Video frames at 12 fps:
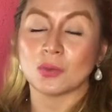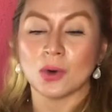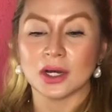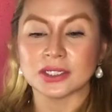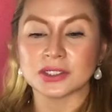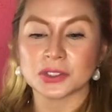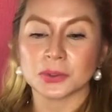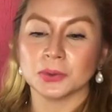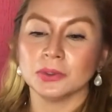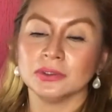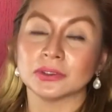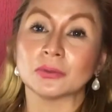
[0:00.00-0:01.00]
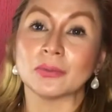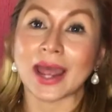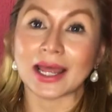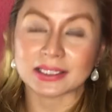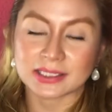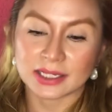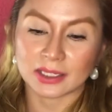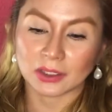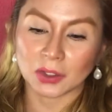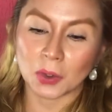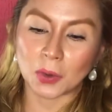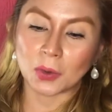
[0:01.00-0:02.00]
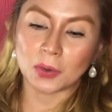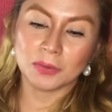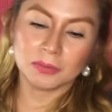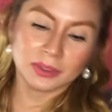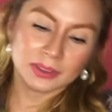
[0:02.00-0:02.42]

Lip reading: one tool, the rat tail comb.